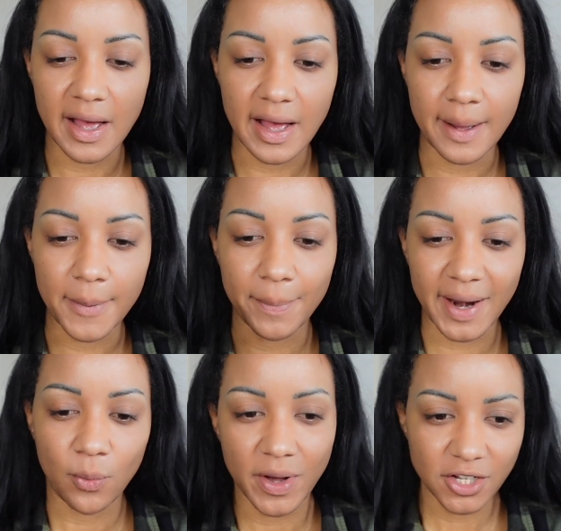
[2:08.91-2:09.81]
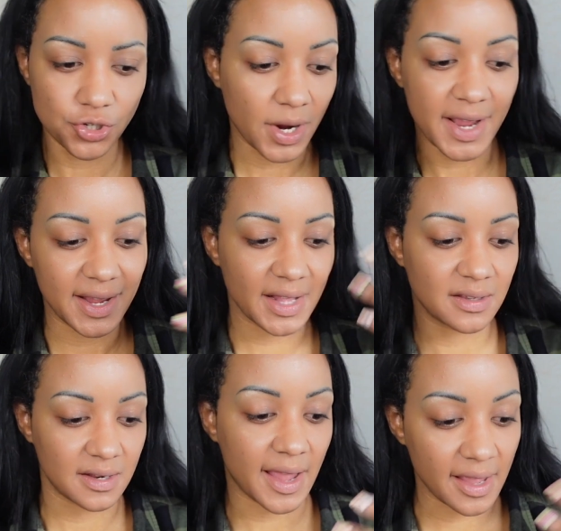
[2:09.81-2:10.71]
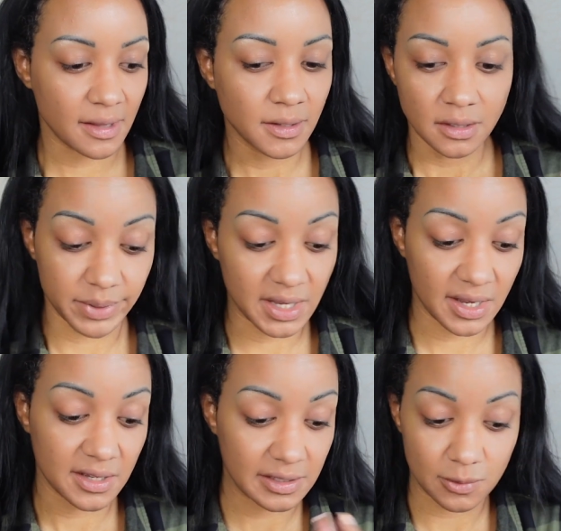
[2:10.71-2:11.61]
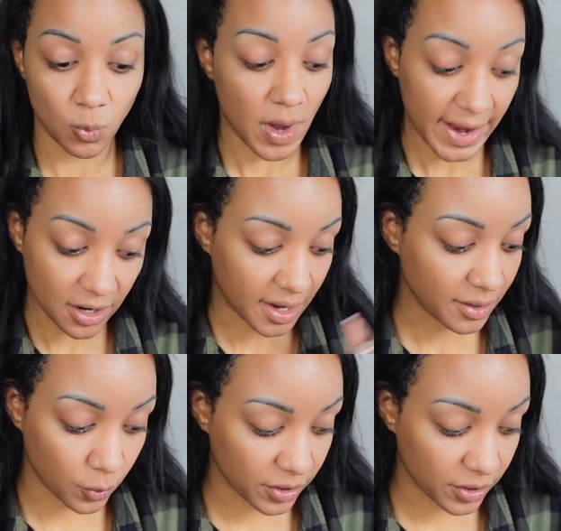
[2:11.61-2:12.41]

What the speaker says: but I want to try it again today because why not?